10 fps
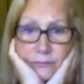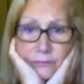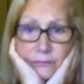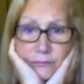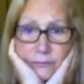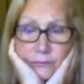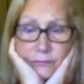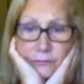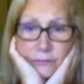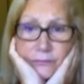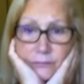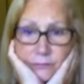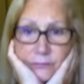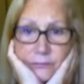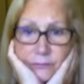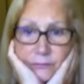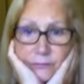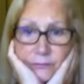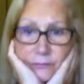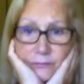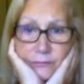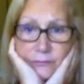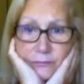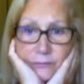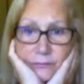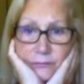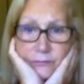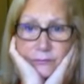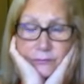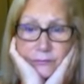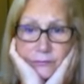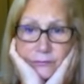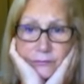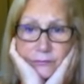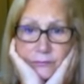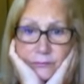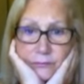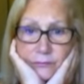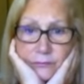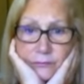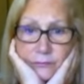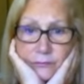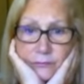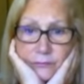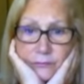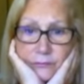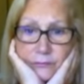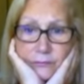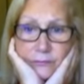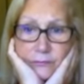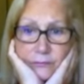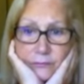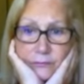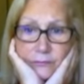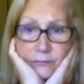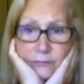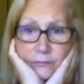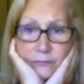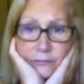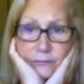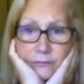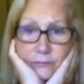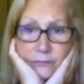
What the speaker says: The person shown says nothing.